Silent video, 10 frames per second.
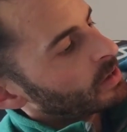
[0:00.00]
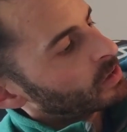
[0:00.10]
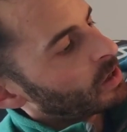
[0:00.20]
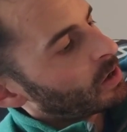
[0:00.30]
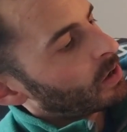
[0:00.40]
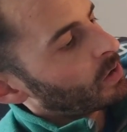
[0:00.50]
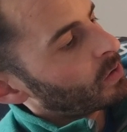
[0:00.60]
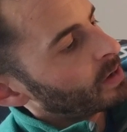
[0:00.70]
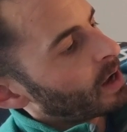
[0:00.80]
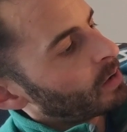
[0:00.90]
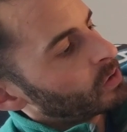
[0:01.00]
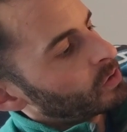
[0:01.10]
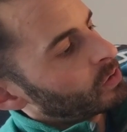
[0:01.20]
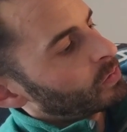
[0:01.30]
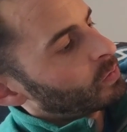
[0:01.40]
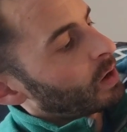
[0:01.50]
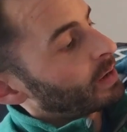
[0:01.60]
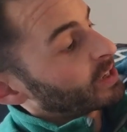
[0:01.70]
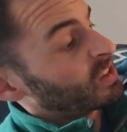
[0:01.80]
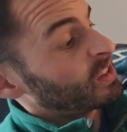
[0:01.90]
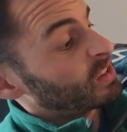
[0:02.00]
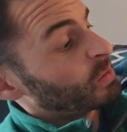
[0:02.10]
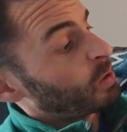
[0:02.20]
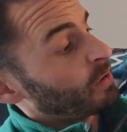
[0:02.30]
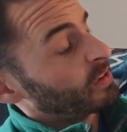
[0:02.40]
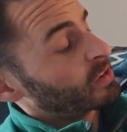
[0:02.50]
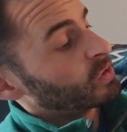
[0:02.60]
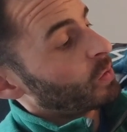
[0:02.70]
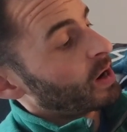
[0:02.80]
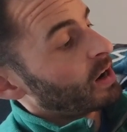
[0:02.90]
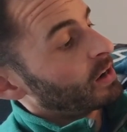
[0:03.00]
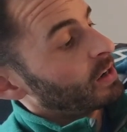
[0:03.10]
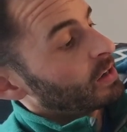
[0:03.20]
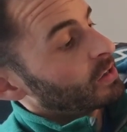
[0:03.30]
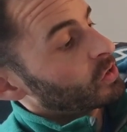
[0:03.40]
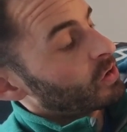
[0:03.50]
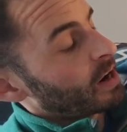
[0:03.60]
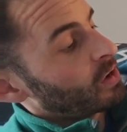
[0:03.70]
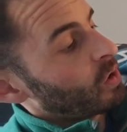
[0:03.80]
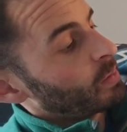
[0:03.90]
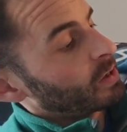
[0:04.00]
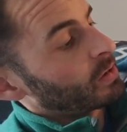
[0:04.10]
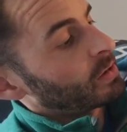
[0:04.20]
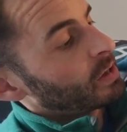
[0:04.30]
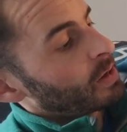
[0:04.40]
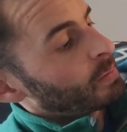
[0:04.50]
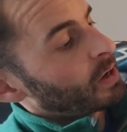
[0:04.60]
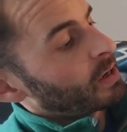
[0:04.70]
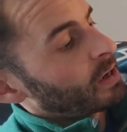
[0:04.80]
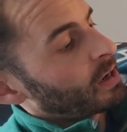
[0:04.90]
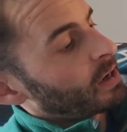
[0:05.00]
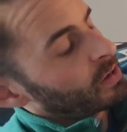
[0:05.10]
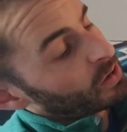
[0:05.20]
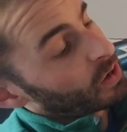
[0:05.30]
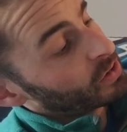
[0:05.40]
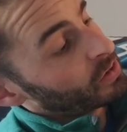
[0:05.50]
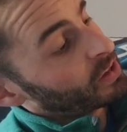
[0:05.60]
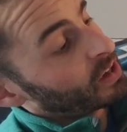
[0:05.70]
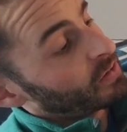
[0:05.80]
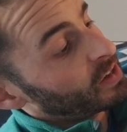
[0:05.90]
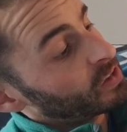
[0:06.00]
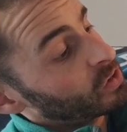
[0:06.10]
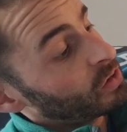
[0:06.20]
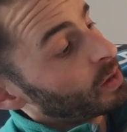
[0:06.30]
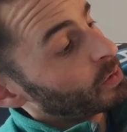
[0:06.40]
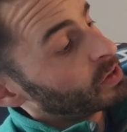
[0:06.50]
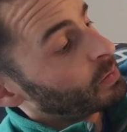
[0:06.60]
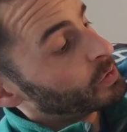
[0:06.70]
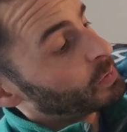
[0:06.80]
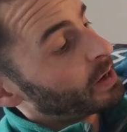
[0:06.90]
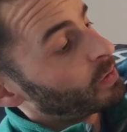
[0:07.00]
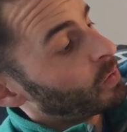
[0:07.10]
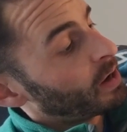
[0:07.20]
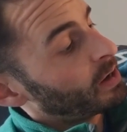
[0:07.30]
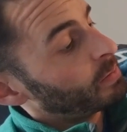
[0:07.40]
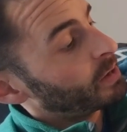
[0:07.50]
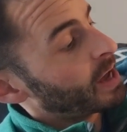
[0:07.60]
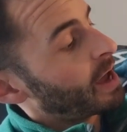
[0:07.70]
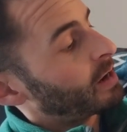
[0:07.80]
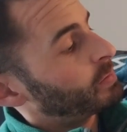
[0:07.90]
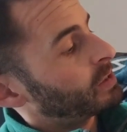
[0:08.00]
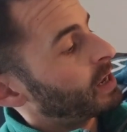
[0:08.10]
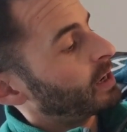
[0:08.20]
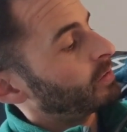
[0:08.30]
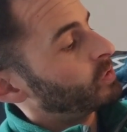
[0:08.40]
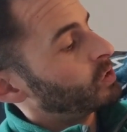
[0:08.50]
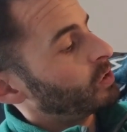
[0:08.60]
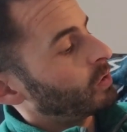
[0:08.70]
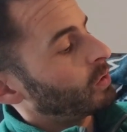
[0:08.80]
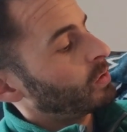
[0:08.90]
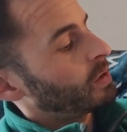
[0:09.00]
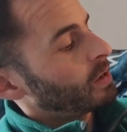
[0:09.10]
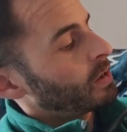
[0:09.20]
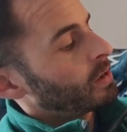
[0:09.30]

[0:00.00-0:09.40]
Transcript: So now, well, actually this is a perfect square trinomial, but you could also think of it as two numbers that multiply to 1 but add up to -2.